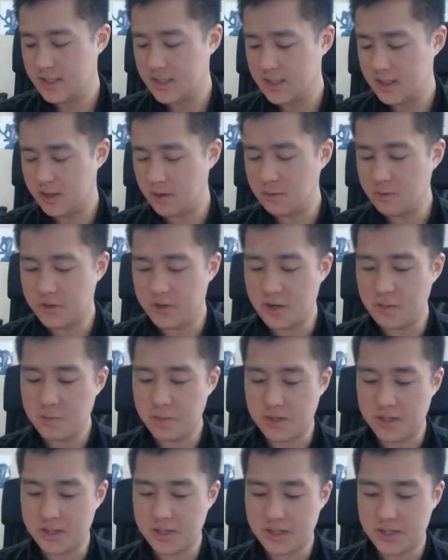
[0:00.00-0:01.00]
don't jip
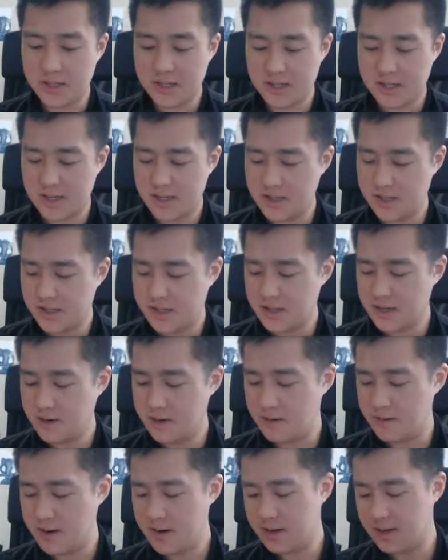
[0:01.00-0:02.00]
us on the
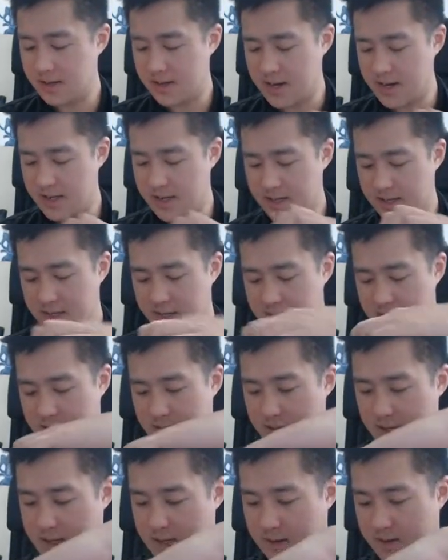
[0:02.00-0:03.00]
secret rare slot. And
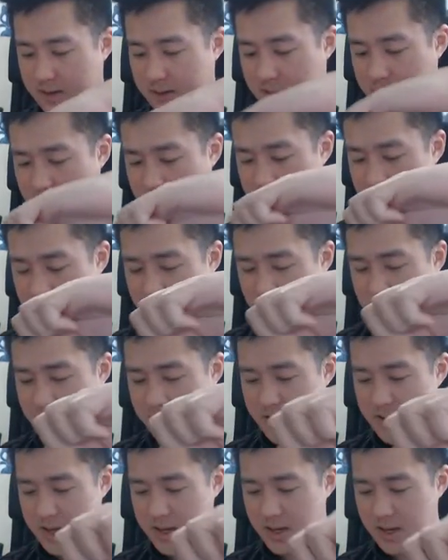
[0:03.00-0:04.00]
uh, what's going on with
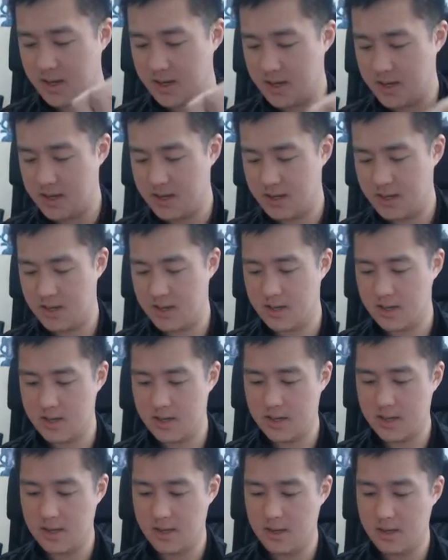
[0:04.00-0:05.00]
my
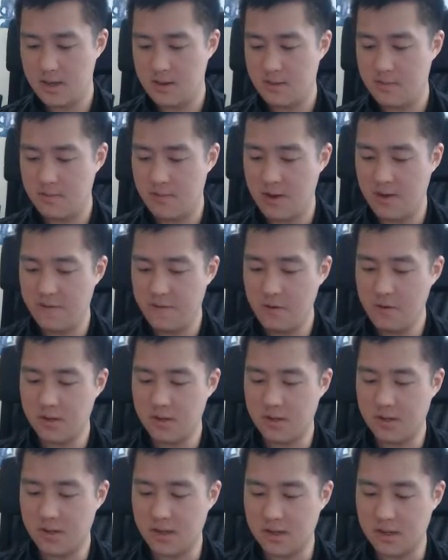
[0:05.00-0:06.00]
my
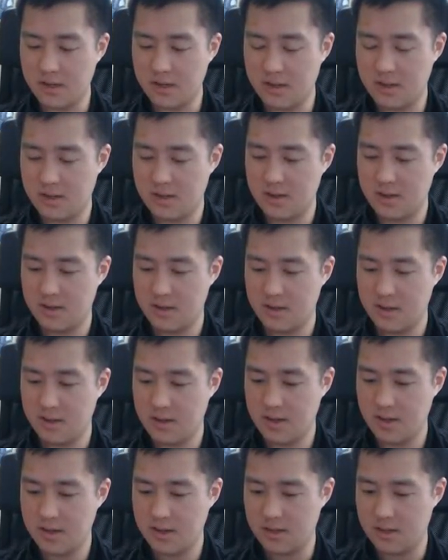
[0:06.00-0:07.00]
focusing? It's
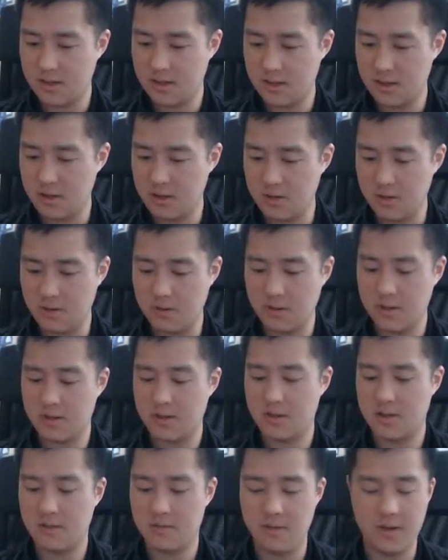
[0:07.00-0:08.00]
kind of slow
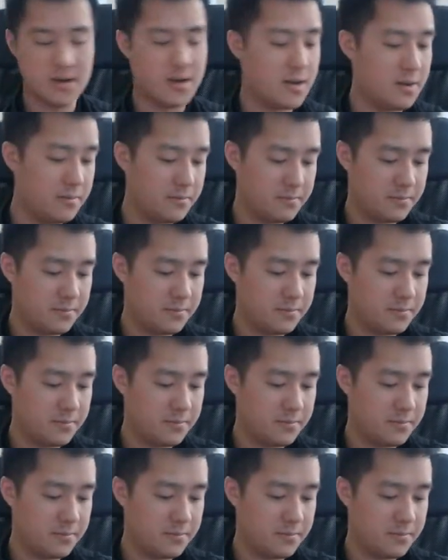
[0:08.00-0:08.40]
this right now.